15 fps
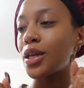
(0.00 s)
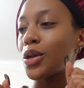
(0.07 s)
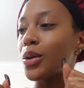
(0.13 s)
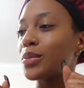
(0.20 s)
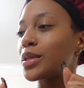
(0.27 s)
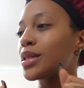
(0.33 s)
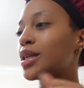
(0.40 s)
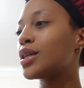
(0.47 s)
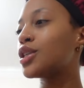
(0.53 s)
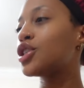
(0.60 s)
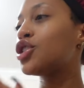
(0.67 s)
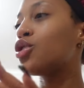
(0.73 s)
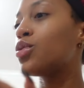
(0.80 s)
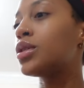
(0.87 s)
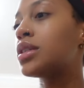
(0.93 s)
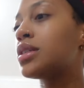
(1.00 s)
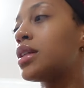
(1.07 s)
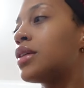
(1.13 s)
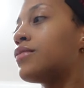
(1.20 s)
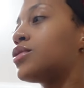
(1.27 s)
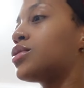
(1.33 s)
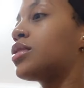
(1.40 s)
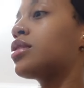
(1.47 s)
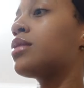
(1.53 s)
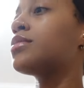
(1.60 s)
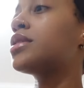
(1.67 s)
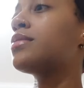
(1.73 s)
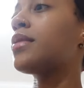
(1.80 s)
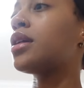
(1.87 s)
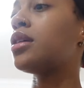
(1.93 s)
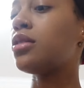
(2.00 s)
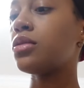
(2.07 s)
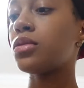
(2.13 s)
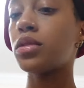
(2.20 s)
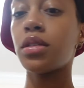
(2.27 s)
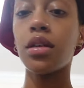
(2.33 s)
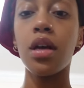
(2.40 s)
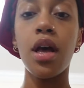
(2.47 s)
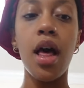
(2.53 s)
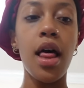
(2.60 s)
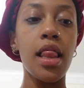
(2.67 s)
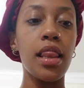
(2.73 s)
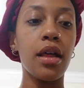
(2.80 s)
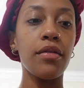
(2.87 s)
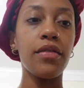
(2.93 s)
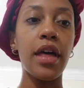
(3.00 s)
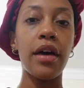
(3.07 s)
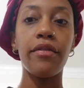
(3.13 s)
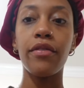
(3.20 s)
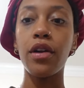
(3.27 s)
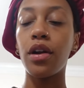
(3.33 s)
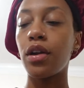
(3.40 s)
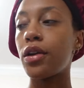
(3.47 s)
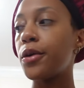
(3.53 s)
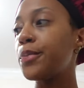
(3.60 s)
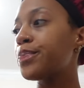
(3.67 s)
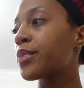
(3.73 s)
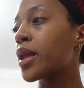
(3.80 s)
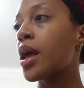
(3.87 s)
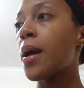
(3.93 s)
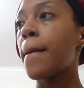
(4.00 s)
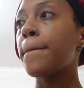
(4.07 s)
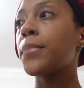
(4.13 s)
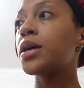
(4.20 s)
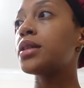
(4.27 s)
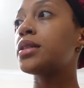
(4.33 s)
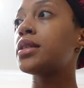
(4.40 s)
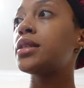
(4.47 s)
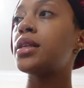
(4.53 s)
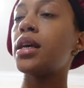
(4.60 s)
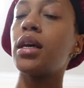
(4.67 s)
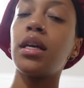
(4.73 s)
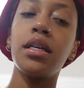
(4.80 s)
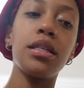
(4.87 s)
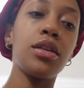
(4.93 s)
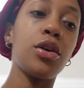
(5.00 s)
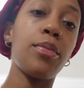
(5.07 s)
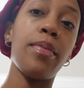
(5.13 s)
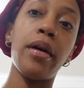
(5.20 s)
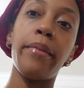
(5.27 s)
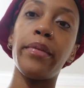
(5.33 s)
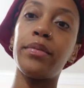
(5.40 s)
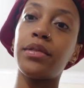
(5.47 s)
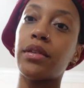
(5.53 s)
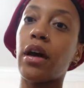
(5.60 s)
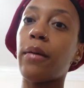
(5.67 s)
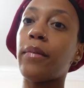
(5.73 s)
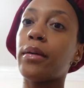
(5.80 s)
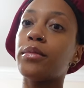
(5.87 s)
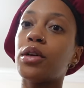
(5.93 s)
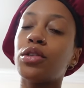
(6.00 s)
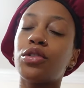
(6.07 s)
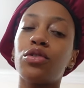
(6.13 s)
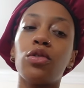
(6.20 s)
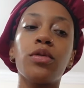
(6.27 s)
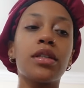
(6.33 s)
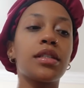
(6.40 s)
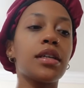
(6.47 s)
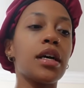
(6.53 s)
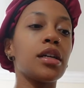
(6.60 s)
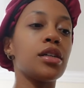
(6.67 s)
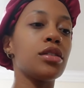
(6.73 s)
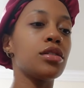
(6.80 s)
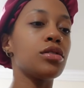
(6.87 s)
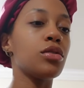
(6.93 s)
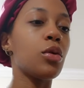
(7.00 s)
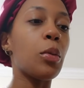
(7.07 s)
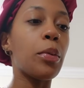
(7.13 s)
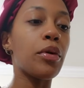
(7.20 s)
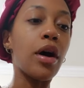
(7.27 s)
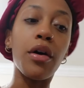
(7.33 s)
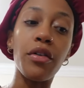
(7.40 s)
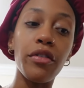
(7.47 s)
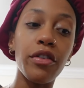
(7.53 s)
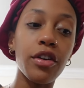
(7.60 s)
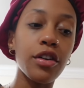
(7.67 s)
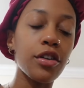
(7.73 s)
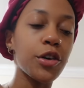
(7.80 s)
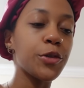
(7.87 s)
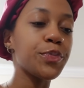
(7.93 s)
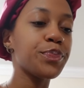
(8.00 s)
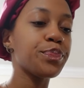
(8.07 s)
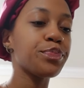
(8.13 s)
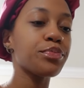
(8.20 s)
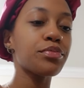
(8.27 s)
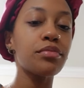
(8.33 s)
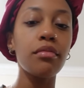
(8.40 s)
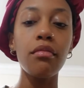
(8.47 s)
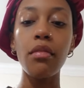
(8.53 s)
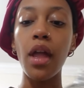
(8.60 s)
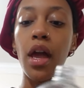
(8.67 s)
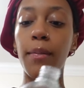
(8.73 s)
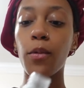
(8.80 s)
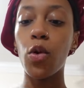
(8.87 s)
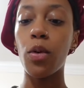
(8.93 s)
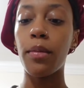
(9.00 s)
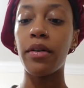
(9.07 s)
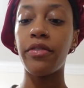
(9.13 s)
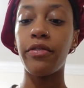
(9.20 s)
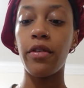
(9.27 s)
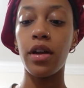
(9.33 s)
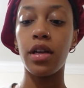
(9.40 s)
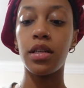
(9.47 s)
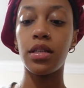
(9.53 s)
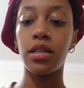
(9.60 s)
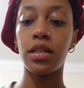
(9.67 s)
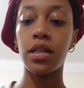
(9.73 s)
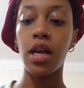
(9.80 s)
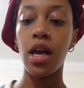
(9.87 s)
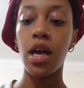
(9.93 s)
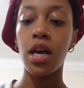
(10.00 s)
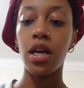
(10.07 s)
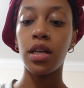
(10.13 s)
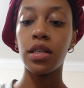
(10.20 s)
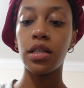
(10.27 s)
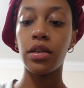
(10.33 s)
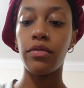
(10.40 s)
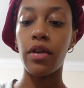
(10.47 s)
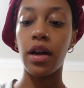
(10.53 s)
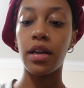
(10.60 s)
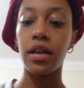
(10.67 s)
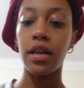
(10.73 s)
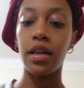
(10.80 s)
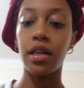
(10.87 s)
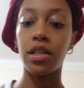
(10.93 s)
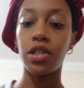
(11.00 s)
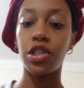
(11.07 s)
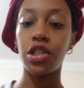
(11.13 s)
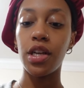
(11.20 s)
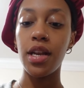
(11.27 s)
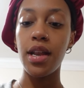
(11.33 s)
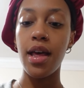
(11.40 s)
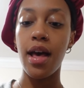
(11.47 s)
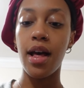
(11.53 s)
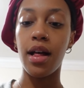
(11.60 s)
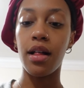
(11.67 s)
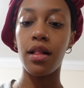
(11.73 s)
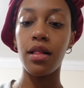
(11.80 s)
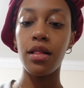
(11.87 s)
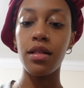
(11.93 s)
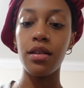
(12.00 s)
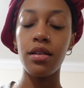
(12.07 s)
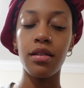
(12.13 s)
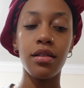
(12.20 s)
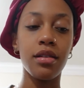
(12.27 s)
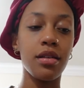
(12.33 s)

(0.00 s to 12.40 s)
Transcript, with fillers: You know what I'm saying? She always delivers when it comes to my nails. Love that for her. But today is her pop-up shop. I'm so excited, so proud of her. I'm going with my friends Saraya and Chanel.